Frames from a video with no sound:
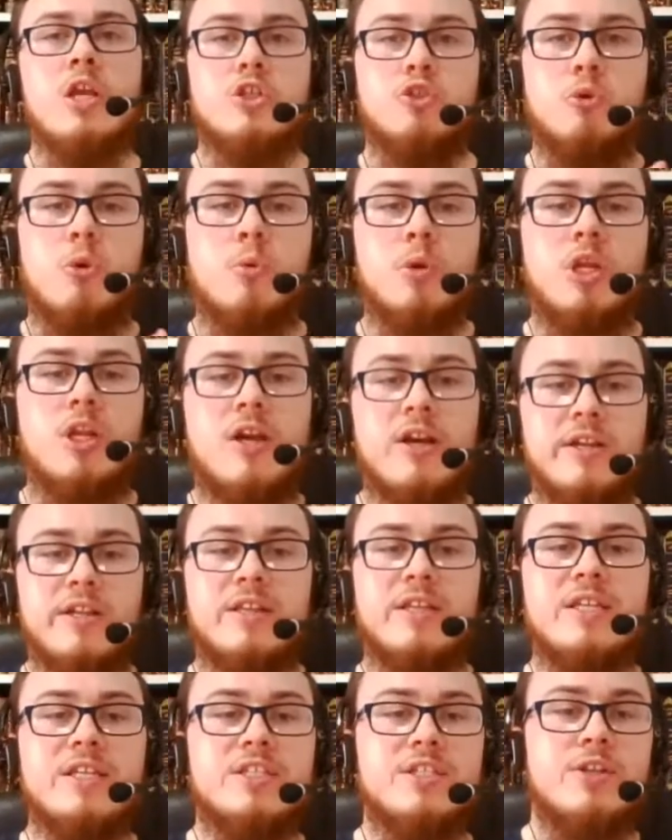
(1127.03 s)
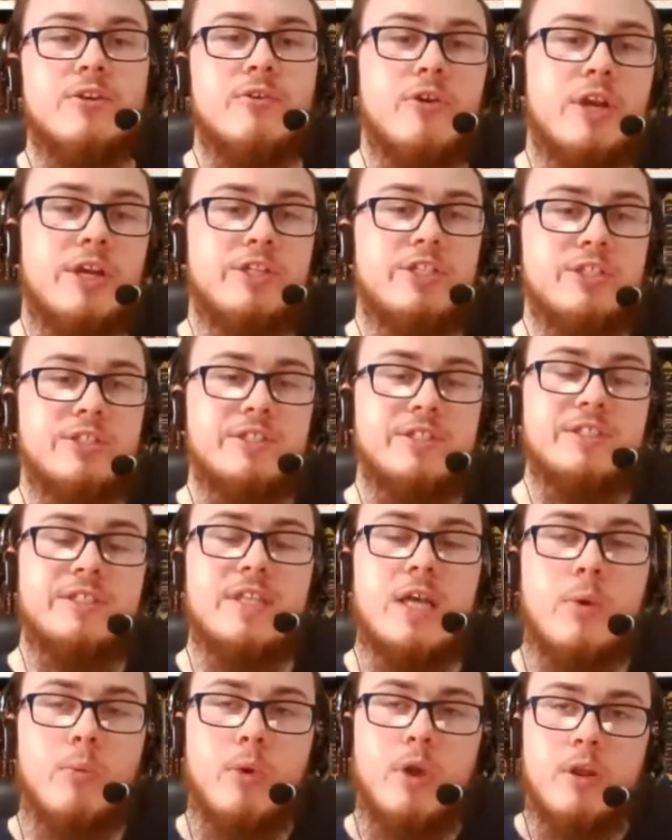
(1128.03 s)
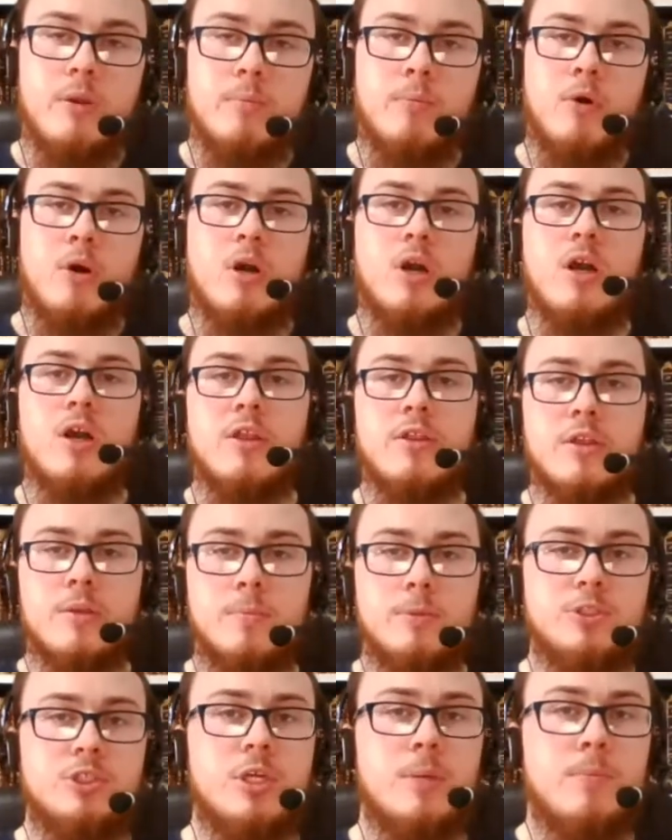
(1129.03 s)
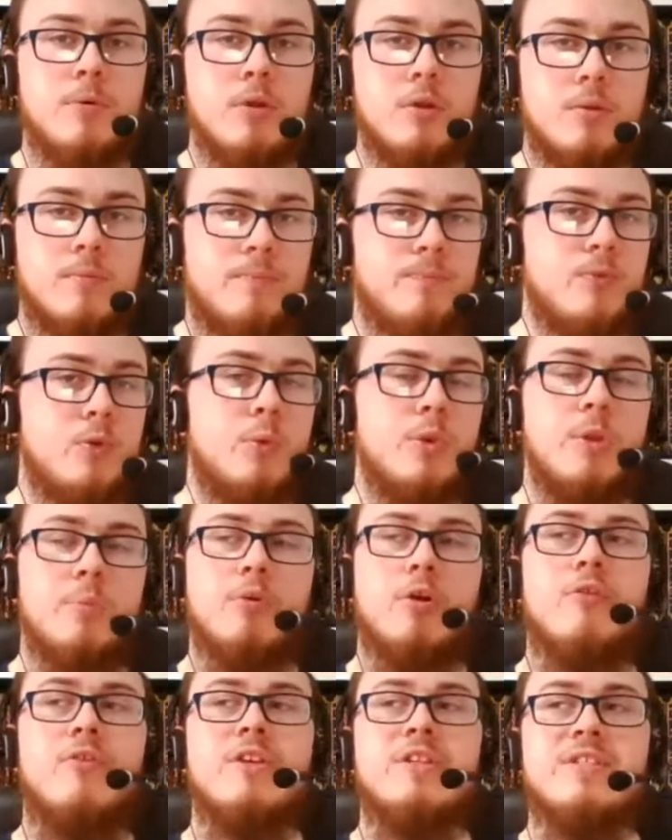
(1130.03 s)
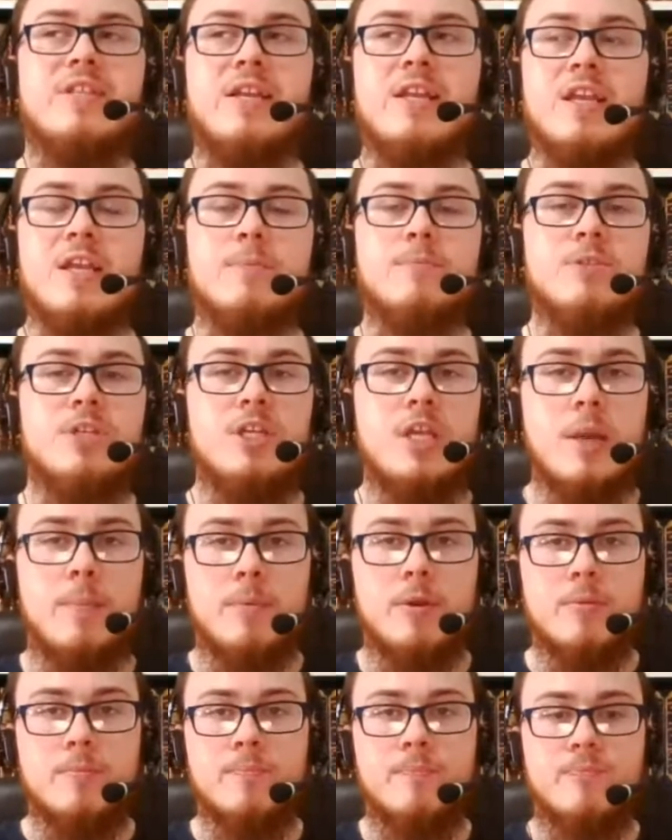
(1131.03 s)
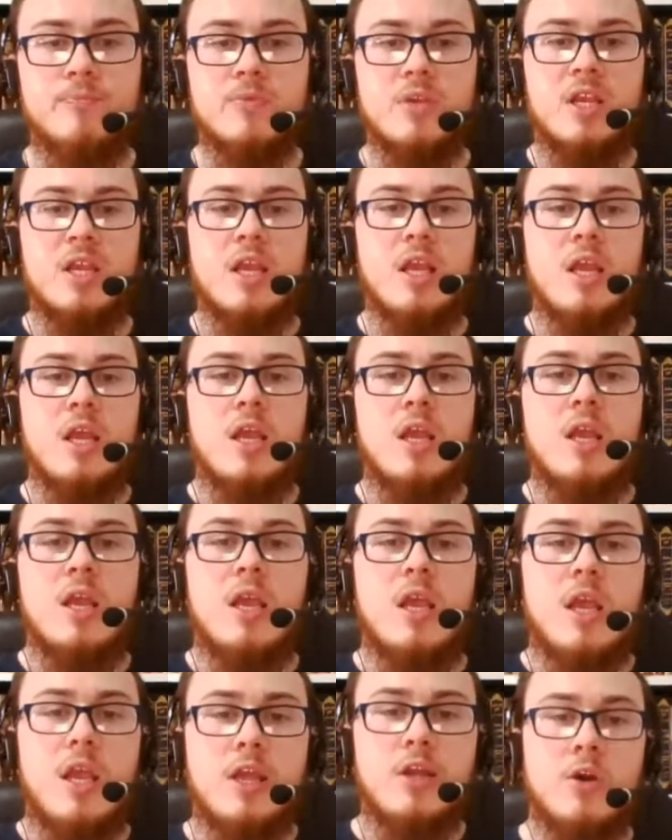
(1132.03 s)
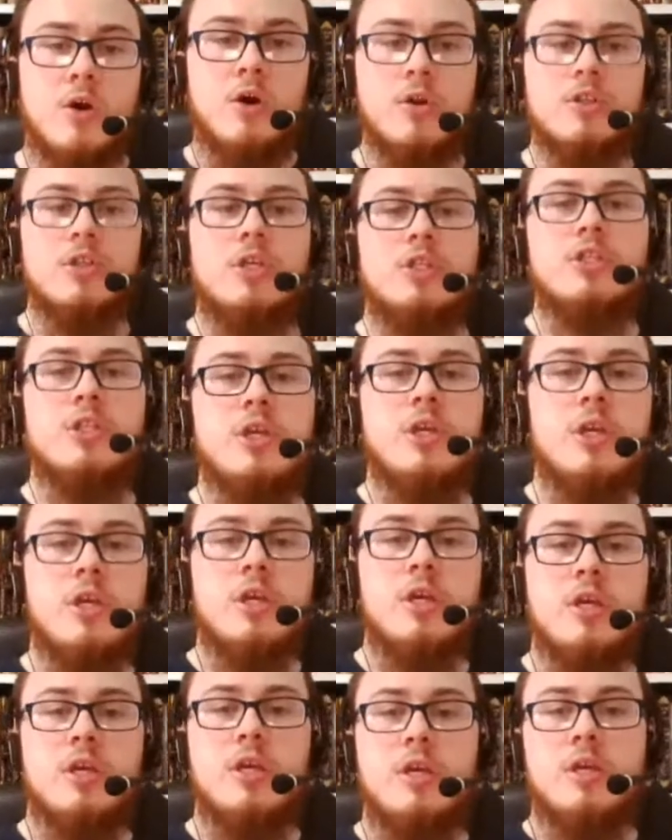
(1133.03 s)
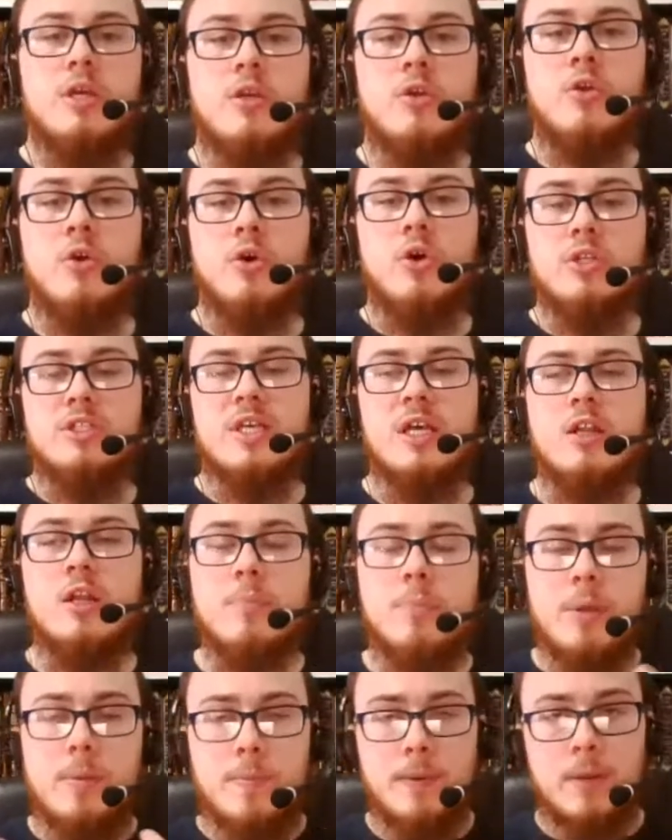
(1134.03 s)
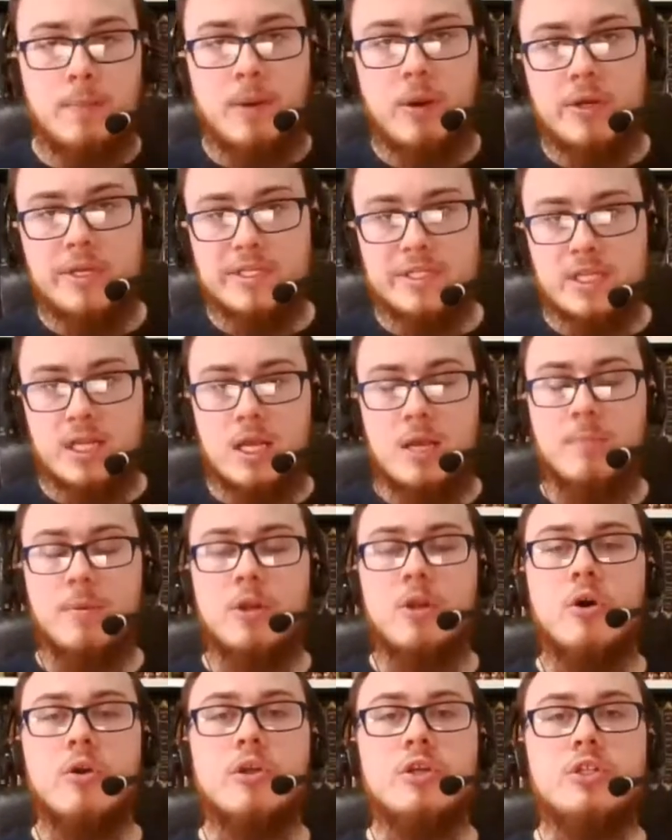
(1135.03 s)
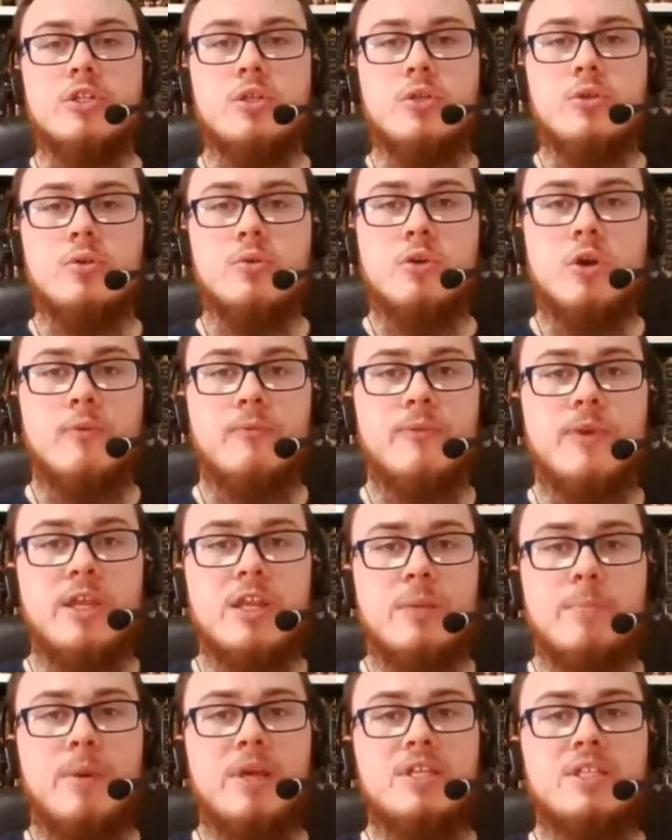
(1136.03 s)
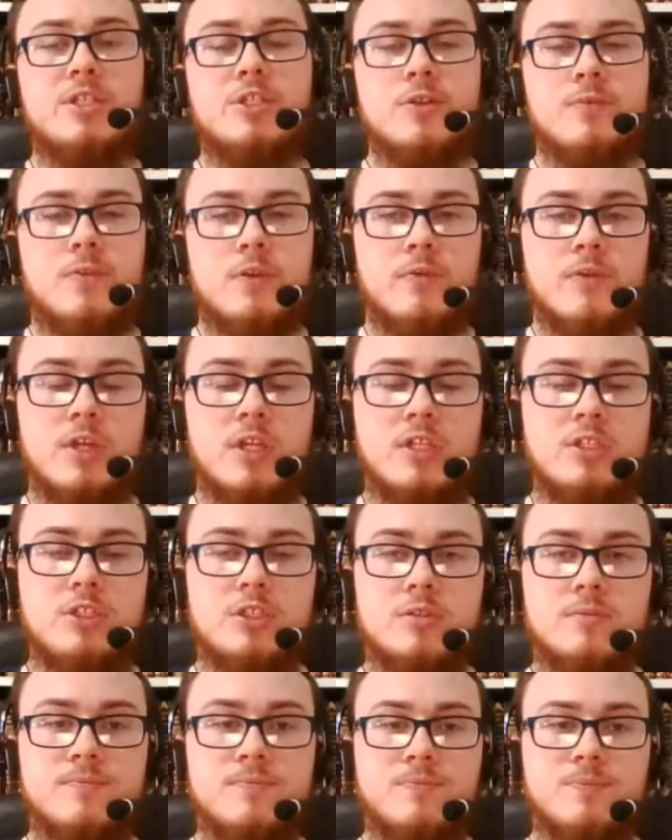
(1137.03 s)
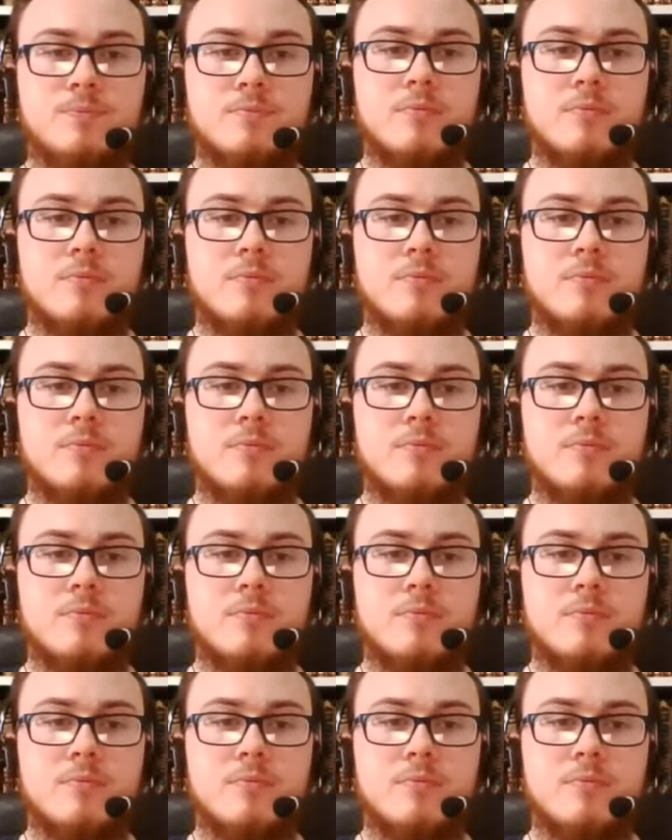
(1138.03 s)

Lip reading: So what we learn in these narrations is that when Mu'adh ibn Jabal, when the Prophet sent him to Yemen, in order to tell the people about Islam, in order to convey the message of the religion,